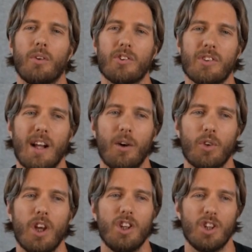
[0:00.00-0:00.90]
the
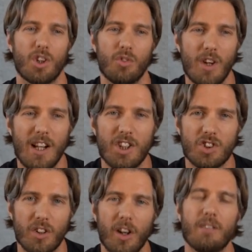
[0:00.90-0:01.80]
sound, you can really
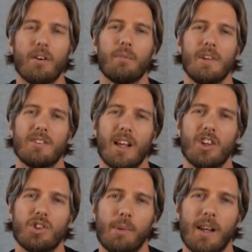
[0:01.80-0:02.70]
drive up the
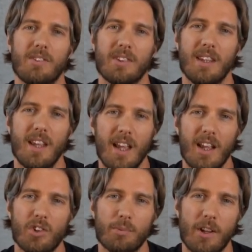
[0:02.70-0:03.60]
intelligibility
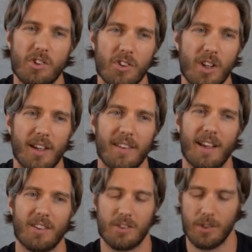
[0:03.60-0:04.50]
in spaces like
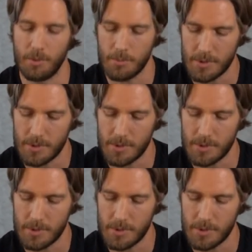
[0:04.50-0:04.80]
that too.